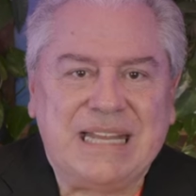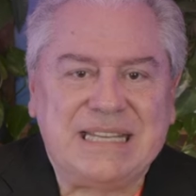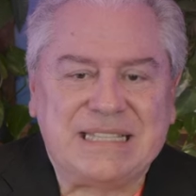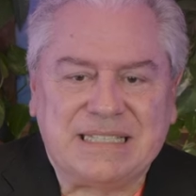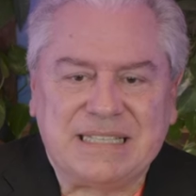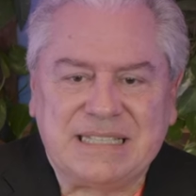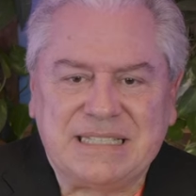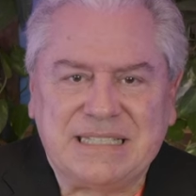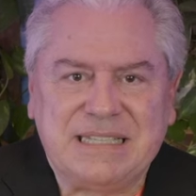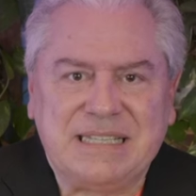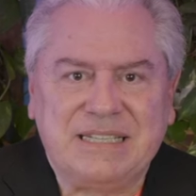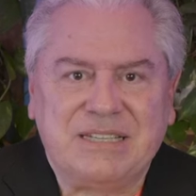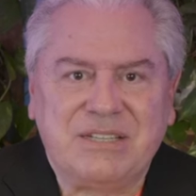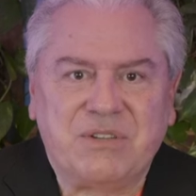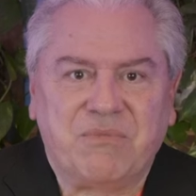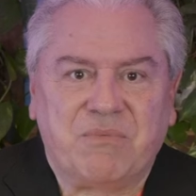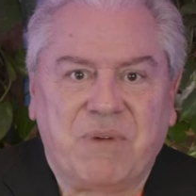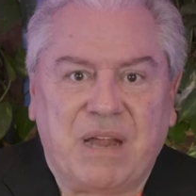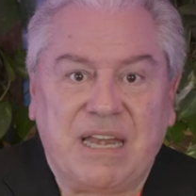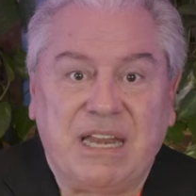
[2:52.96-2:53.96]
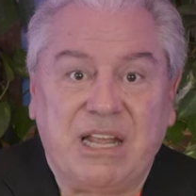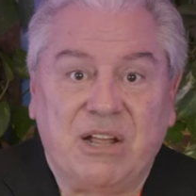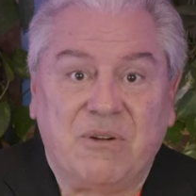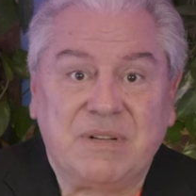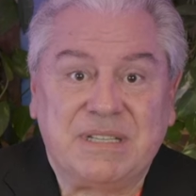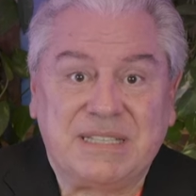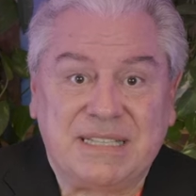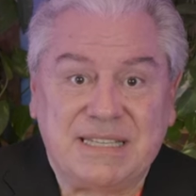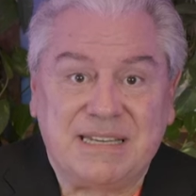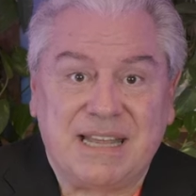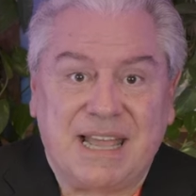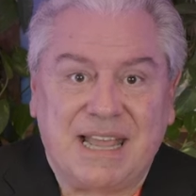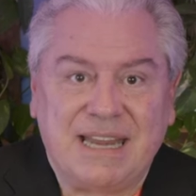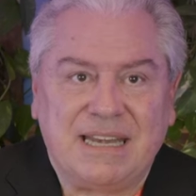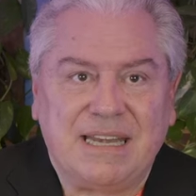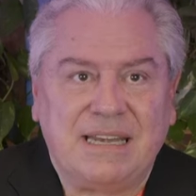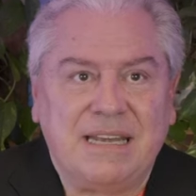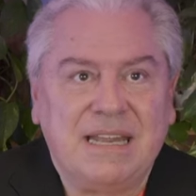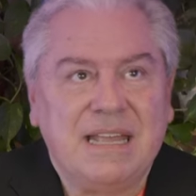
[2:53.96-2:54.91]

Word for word: he's listening to the radio, it's at night, and